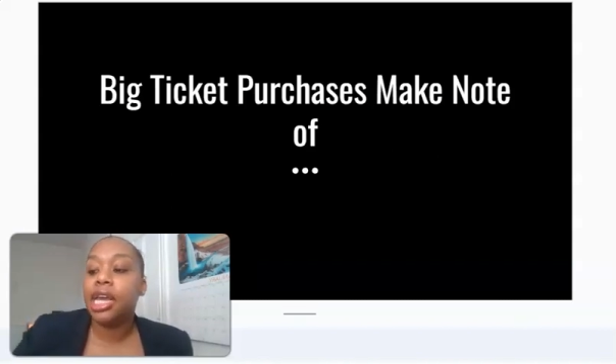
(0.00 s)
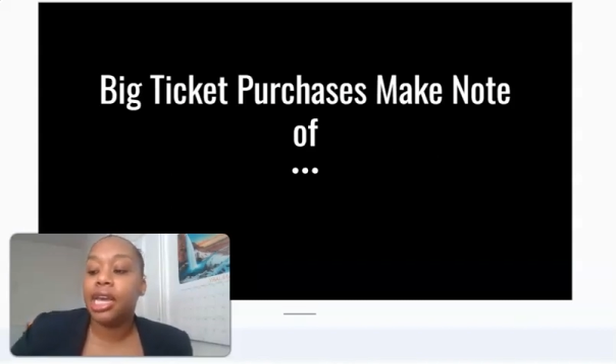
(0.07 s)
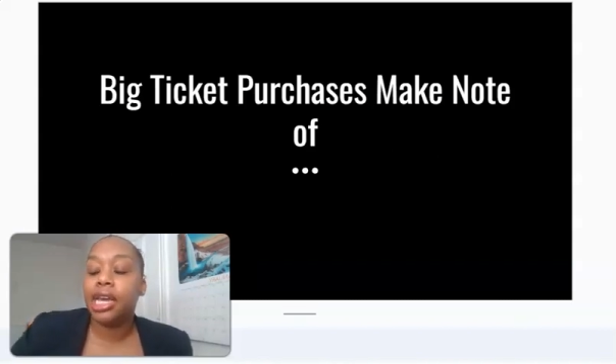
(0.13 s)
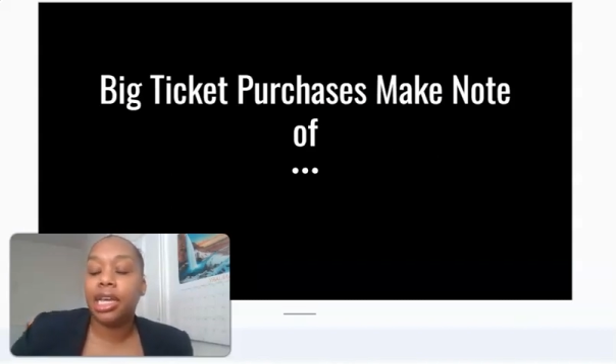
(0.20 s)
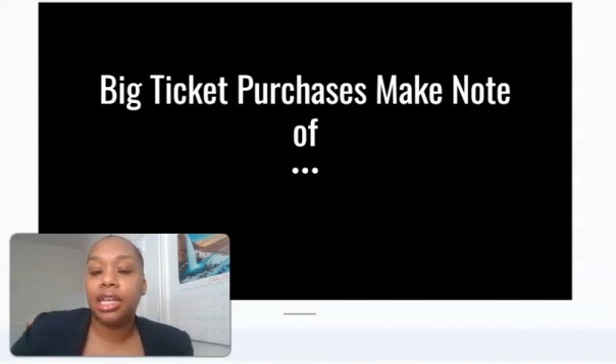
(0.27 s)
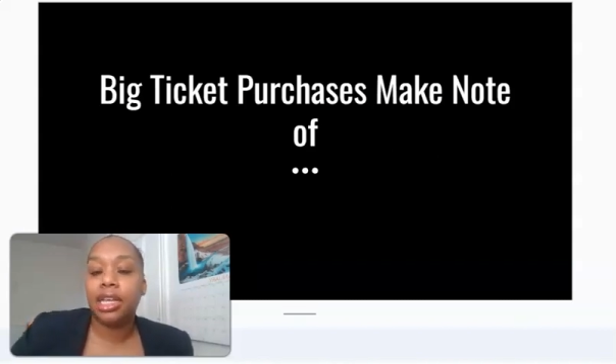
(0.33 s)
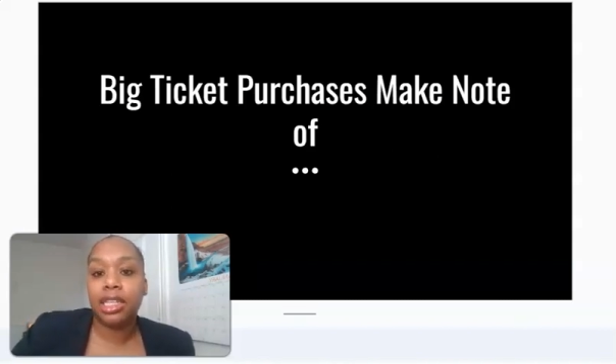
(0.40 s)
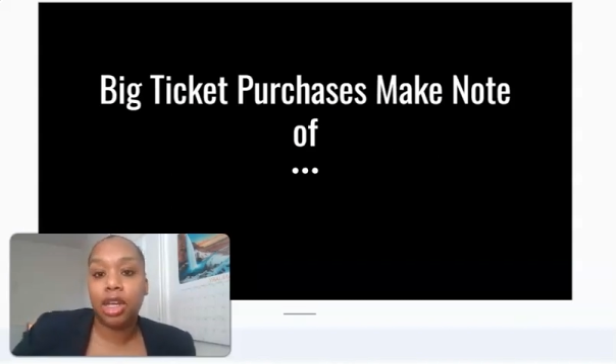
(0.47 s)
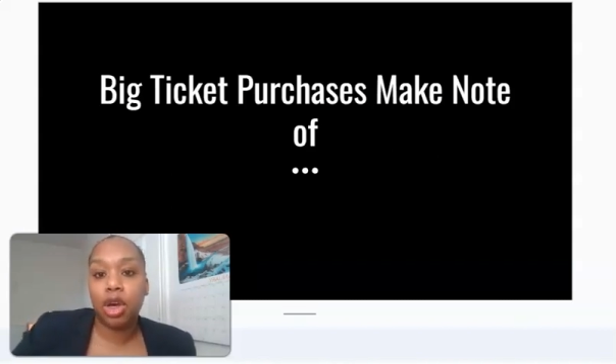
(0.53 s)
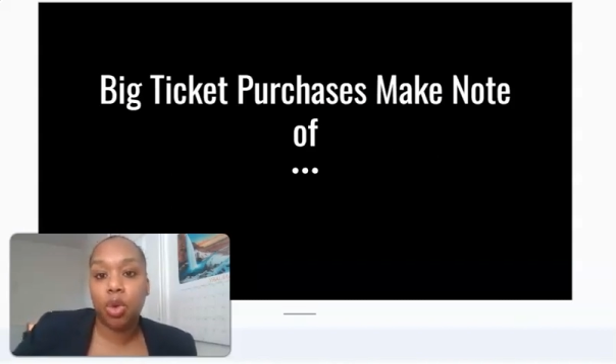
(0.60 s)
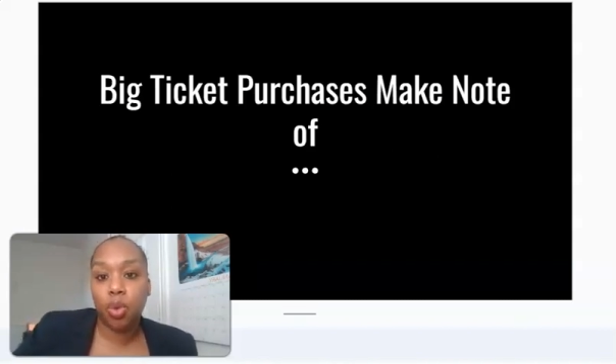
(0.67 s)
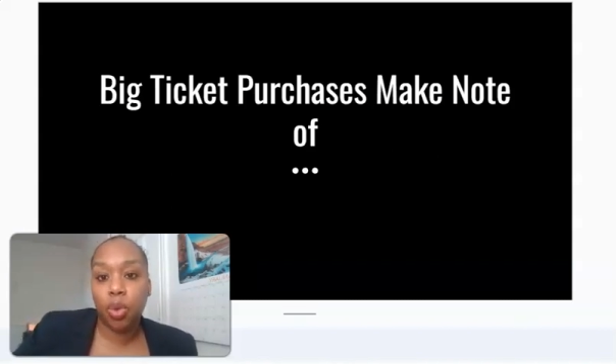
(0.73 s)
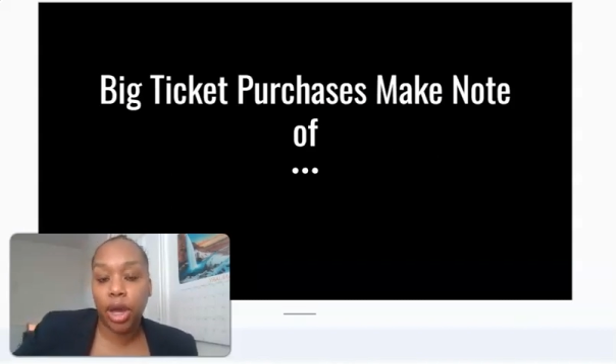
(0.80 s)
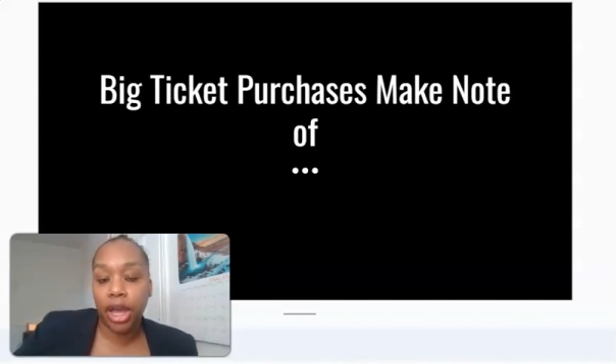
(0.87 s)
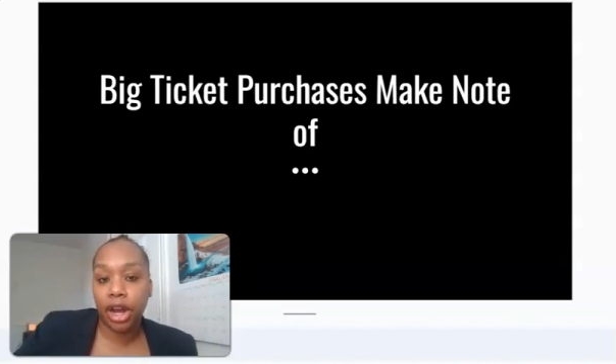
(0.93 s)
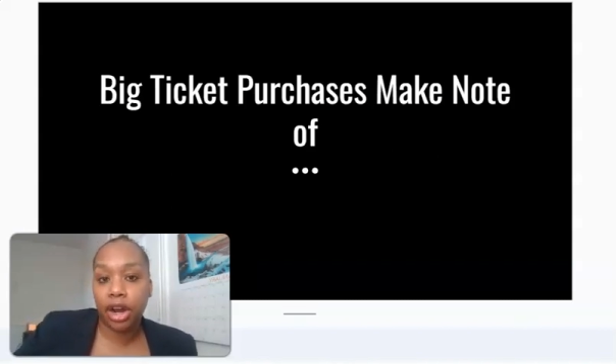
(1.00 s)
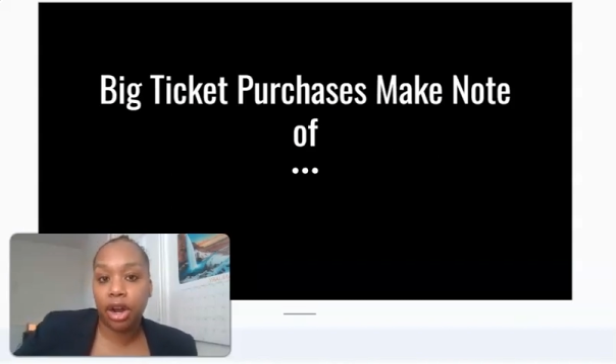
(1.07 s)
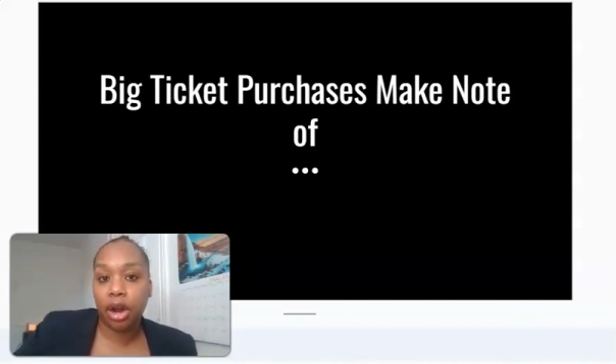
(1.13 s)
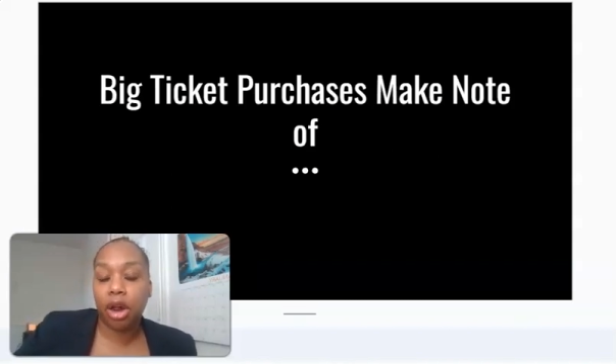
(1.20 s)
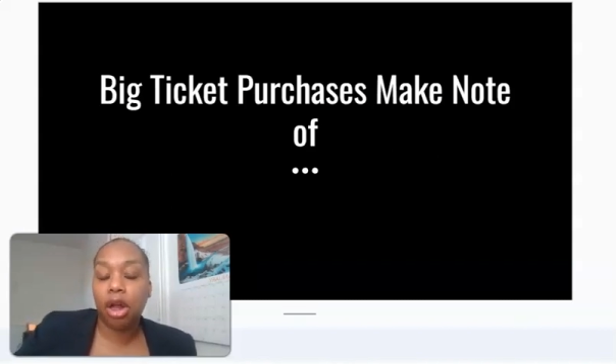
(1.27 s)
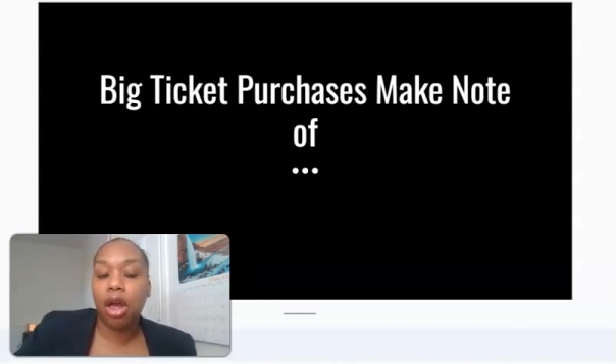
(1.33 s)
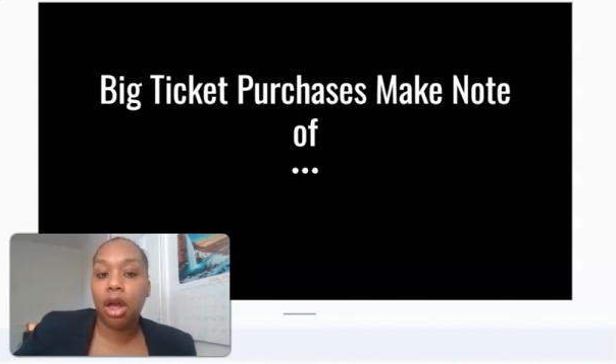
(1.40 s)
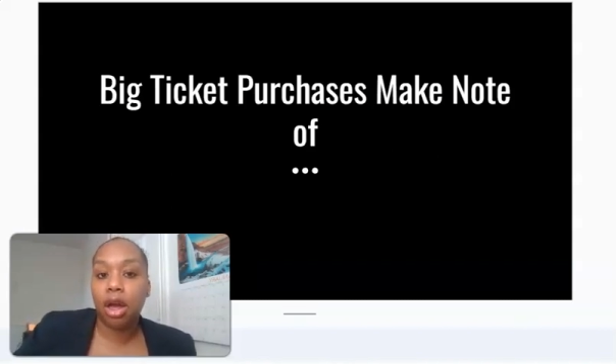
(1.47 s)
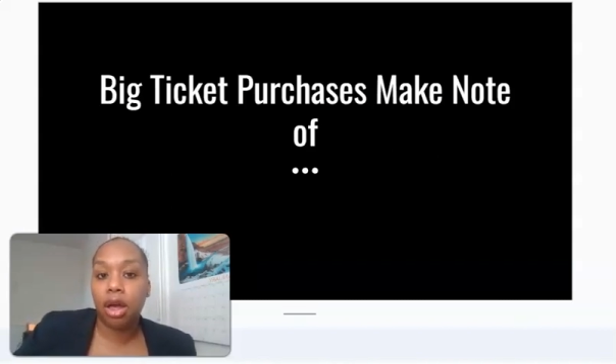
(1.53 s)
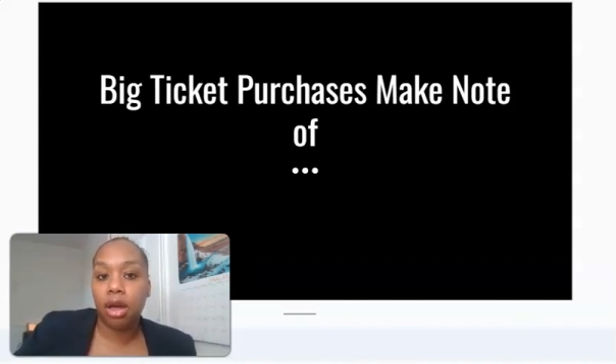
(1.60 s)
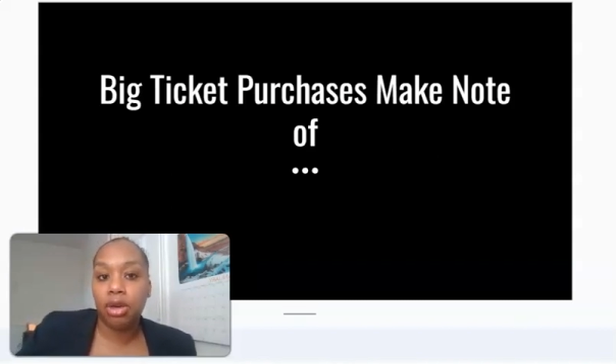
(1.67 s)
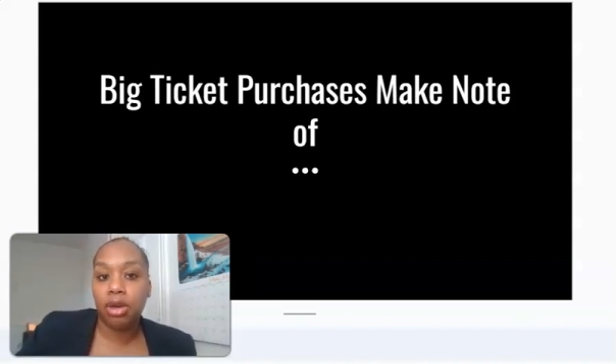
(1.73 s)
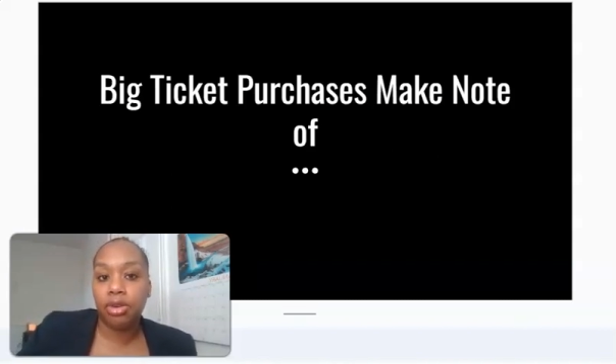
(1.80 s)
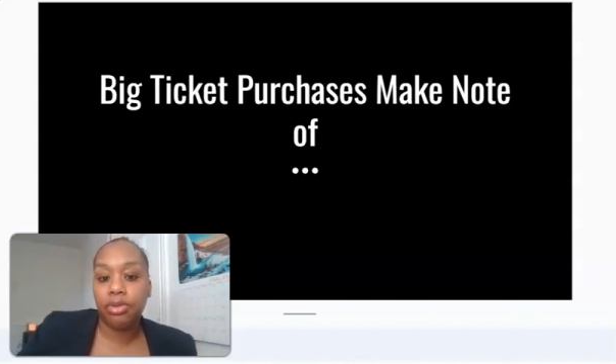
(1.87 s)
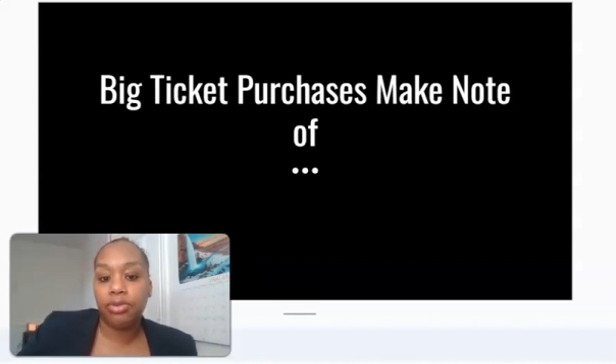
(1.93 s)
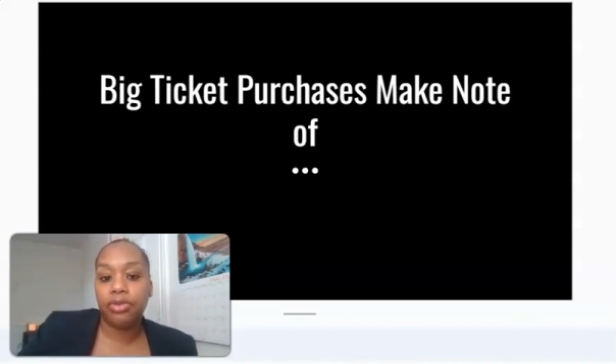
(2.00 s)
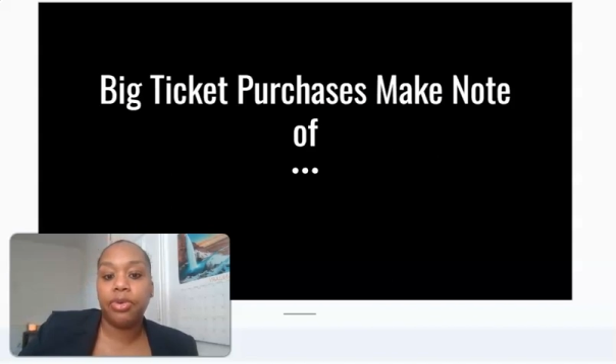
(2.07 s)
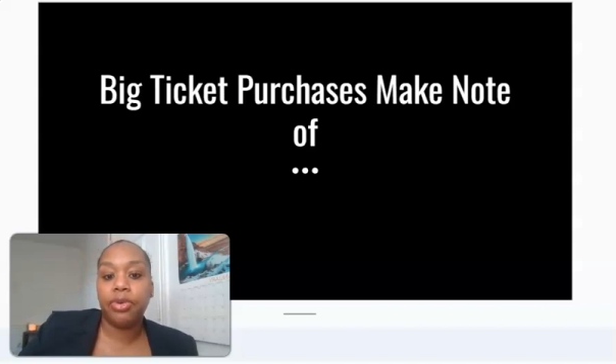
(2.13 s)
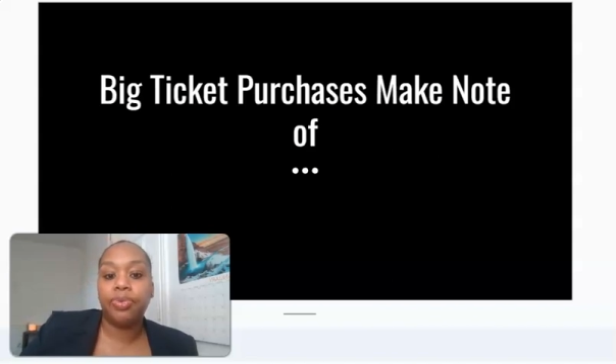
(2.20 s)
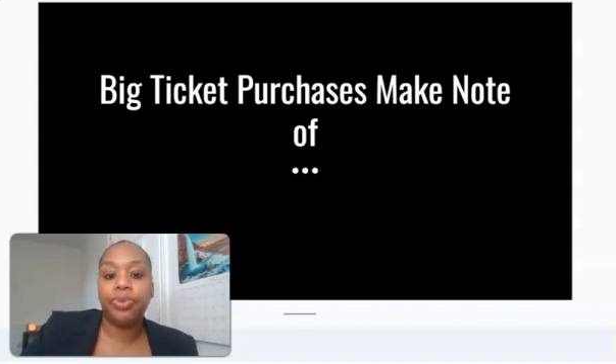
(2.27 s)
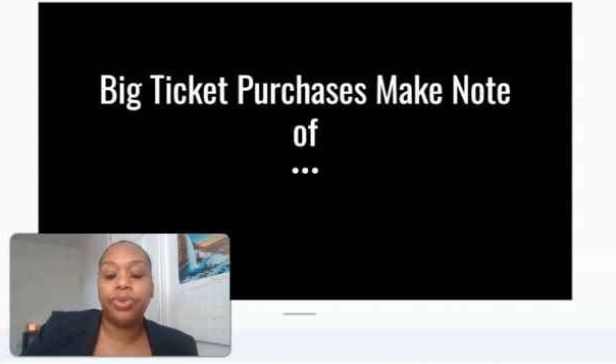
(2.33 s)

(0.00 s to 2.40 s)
is aware of,